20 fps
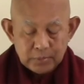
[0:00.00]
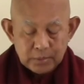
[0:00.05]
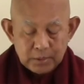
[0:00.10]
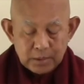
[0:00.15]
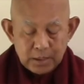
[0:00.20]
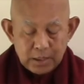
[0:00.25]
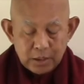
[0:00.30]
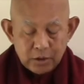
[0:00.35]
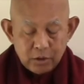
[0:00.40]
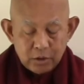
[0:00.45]

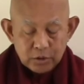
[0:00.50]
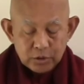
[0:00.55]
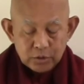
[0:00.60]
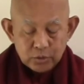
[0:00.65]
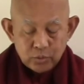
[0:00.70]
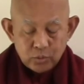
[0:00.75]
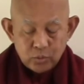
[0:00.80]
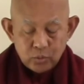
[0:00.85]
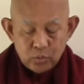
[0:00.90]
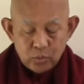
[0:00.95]
And
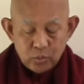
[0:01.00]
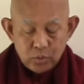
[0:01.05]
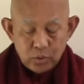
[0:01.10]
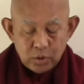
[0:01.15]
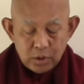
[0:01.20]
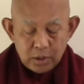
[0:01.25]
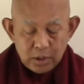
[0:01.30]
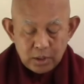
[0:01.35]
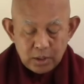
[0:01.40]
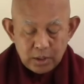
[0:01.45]
also
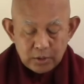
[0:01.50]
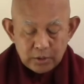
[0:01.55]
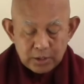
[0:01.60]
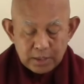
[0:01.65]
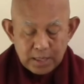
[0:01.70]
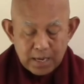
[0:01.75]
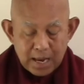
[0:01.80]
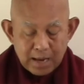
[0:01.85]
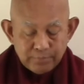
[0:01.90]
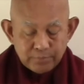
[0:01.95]
the
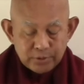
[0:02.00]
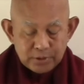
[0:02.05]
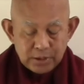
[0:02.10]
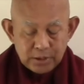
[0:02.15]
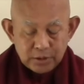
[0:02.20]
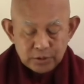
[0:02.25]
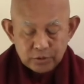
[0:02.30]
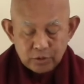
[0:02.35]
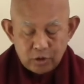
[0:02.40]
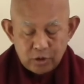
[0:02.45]

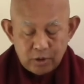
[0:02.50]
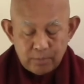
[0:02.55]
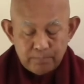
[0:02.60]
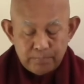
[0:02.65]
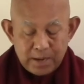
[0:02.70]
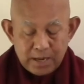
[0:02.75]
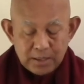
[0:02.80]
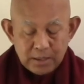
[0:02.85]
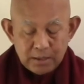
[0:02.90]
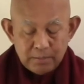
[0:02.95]
absence or
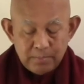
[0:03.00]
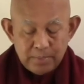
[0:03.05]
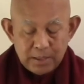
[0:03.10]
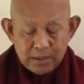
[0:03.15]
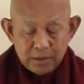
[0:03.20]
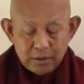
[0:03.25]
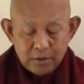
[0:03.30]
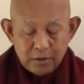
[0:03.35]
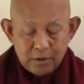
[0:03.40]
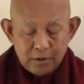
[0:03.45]
abandonment
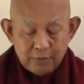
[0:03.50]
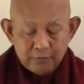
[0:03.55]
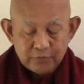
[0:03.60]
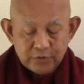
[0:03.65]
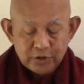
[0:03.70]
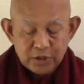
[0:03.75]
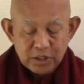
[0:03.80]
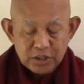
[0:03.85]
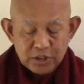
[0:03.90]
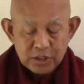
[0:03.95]
of
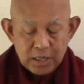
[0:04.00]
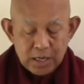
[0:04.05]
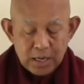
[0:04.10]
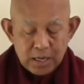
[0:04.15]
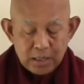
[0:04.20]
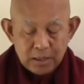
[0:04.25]
sanya